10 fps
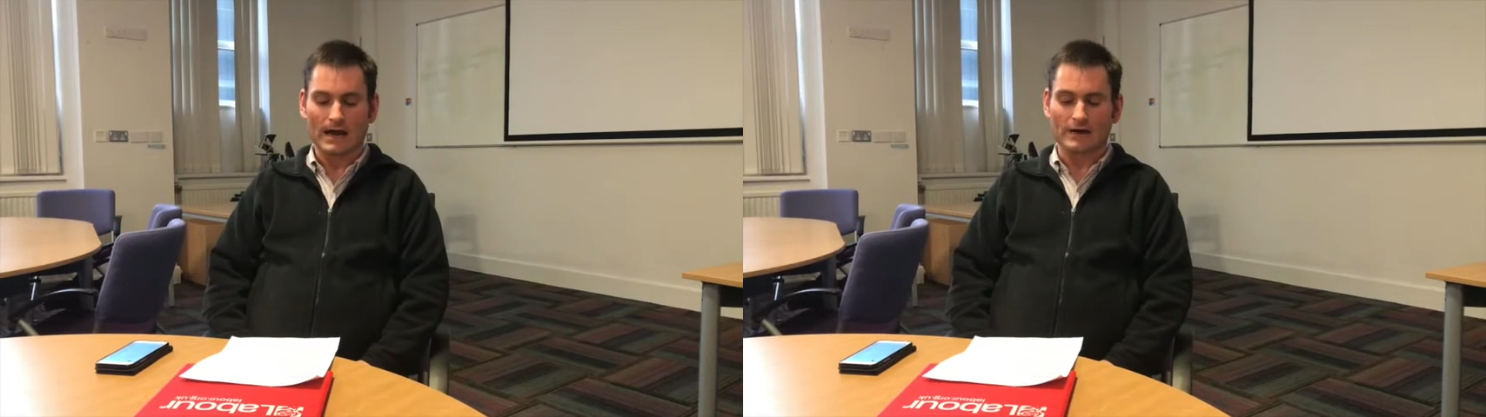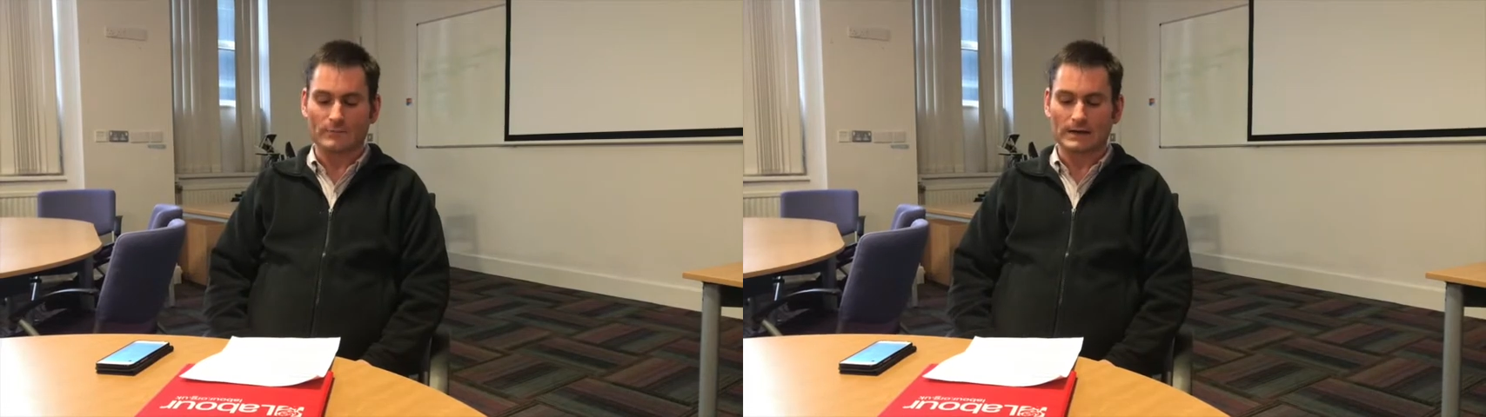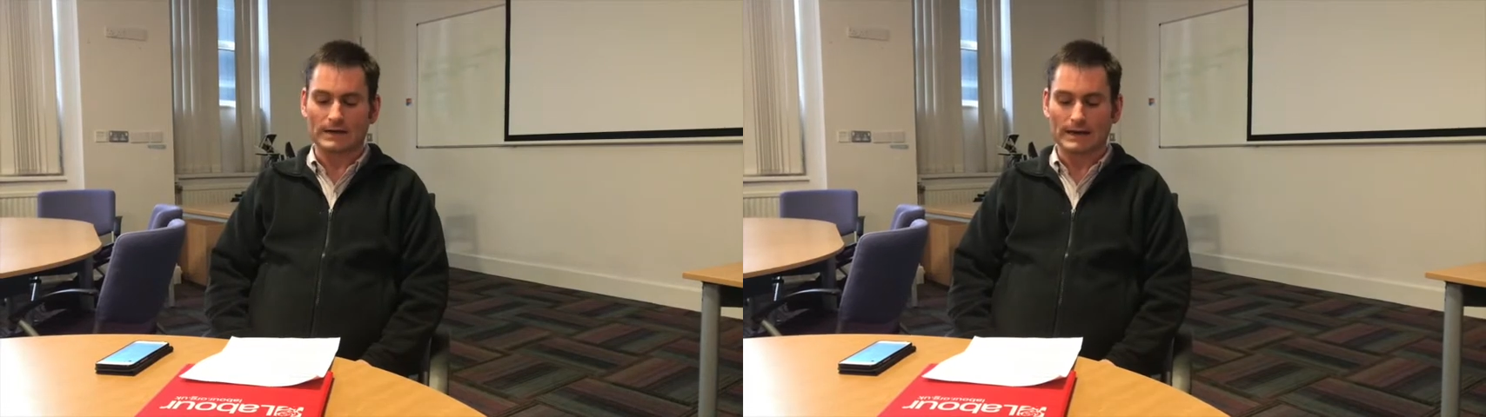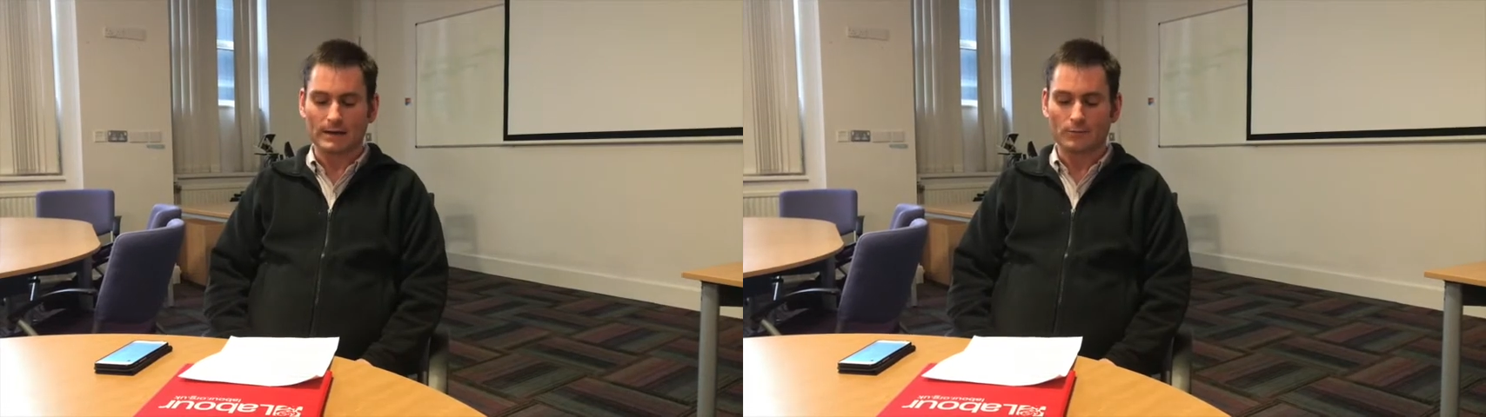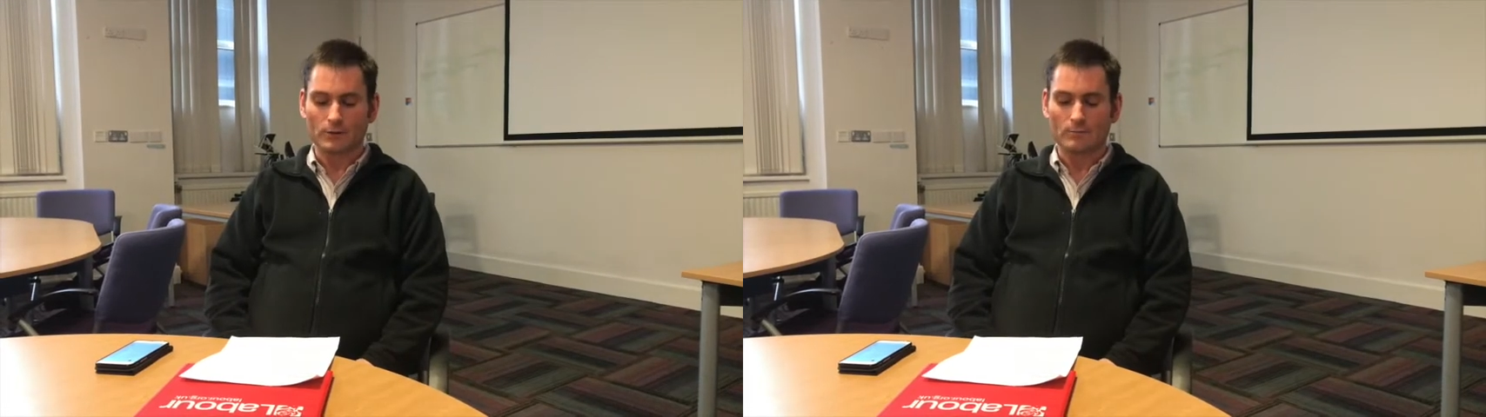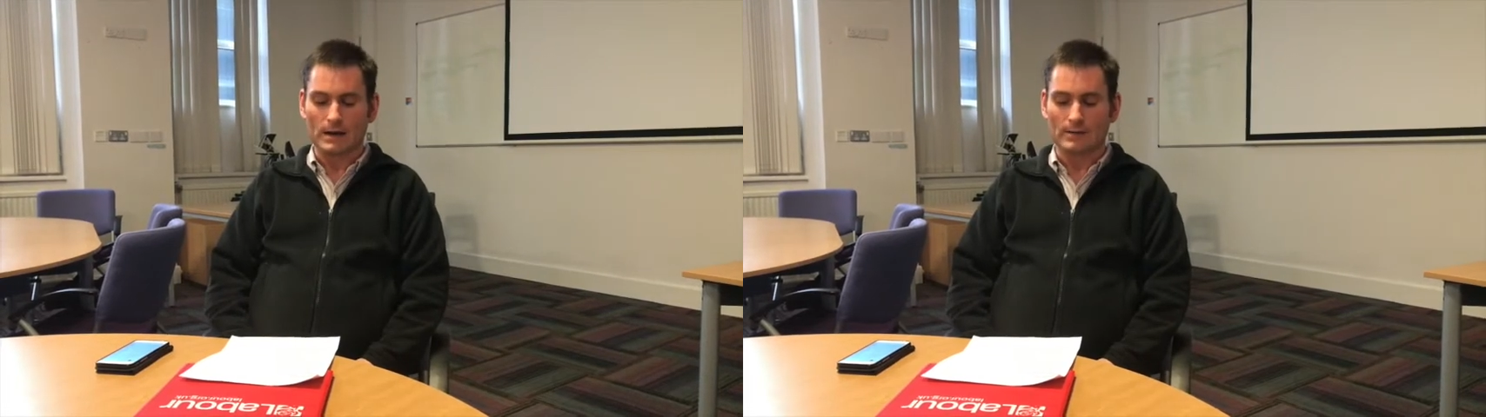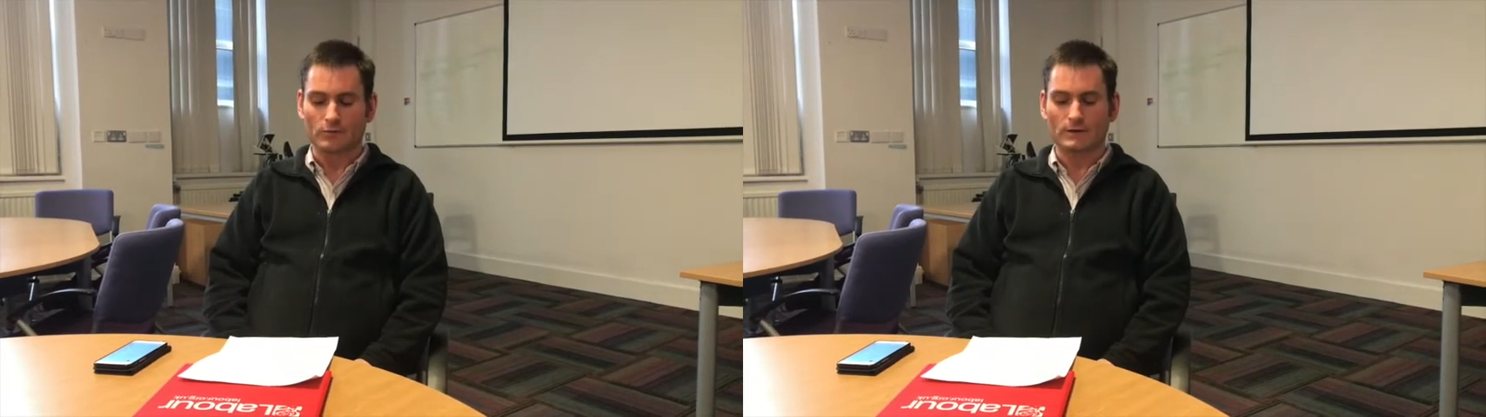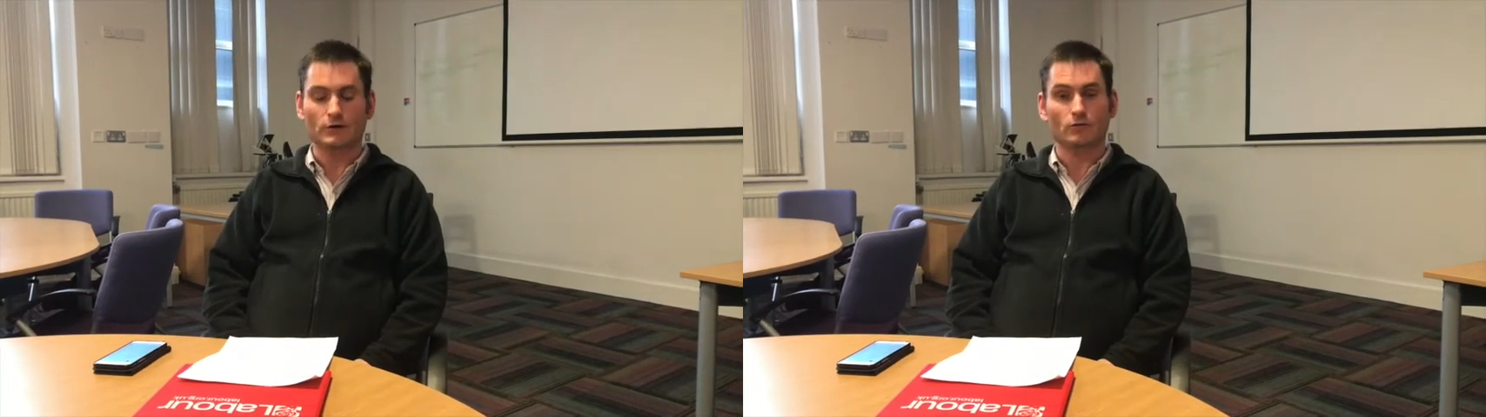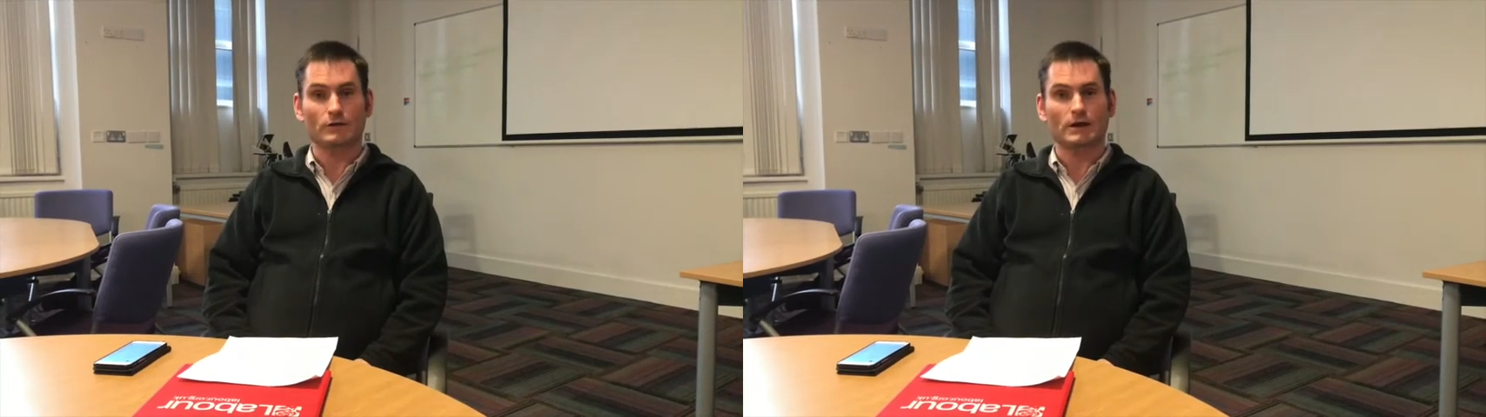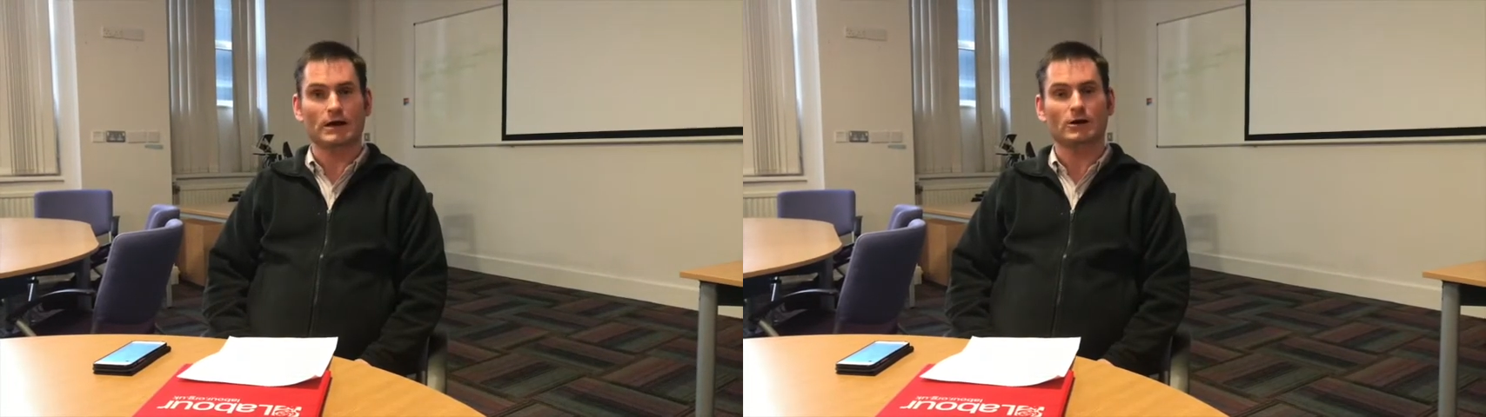I've been a Labour member in
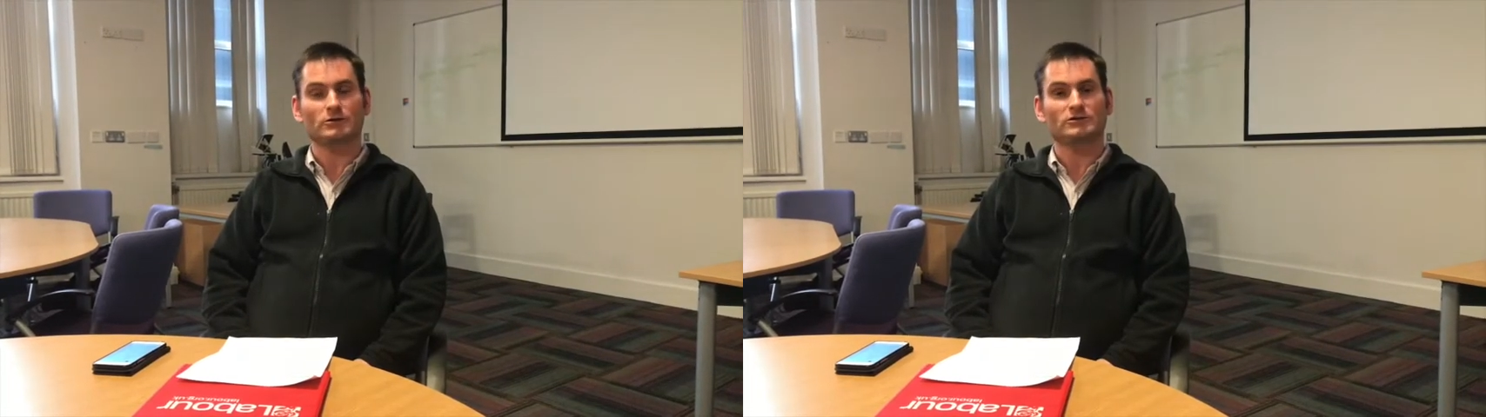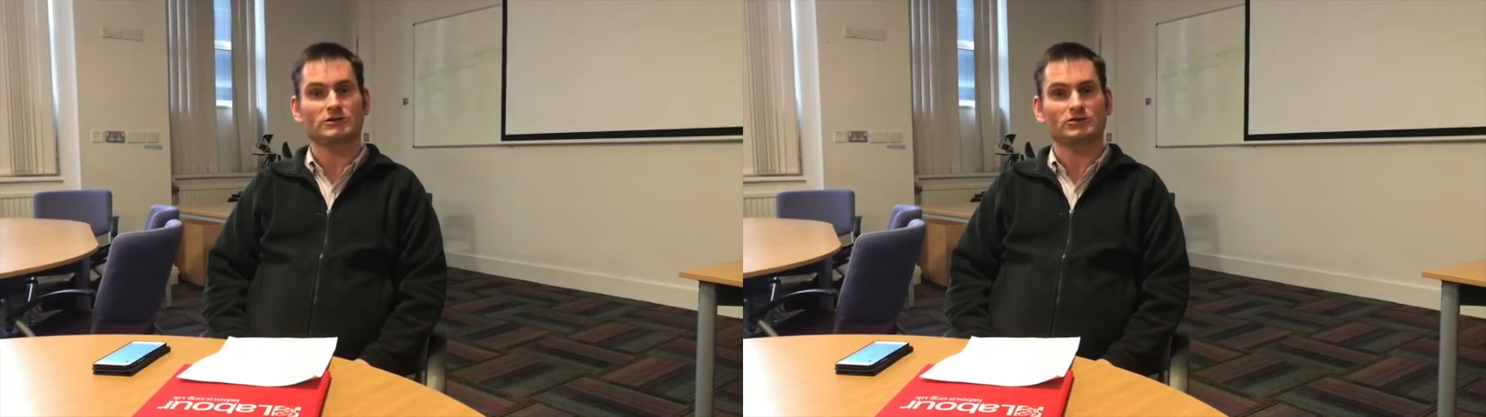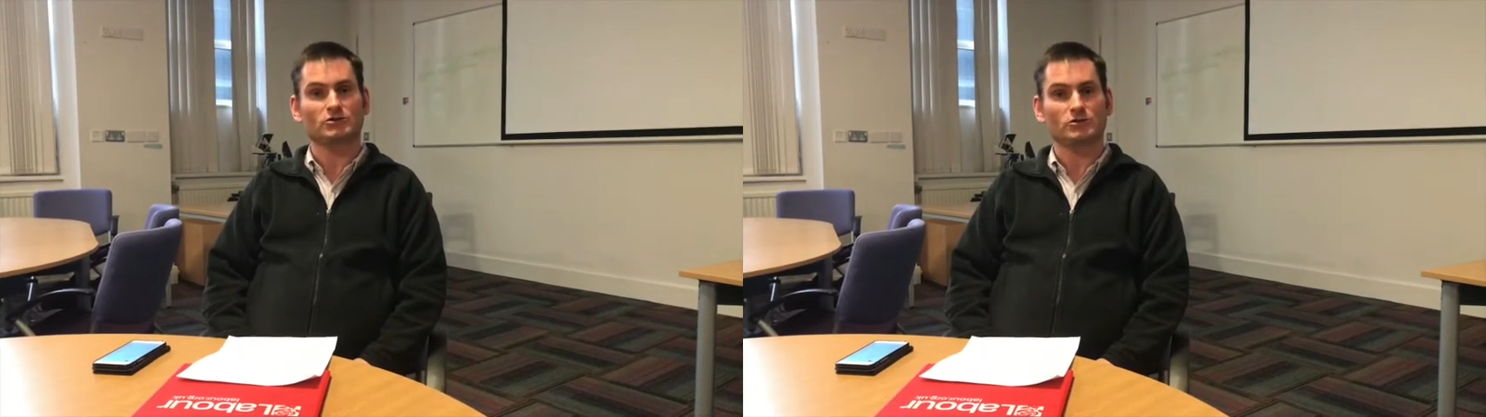Northern Ireland since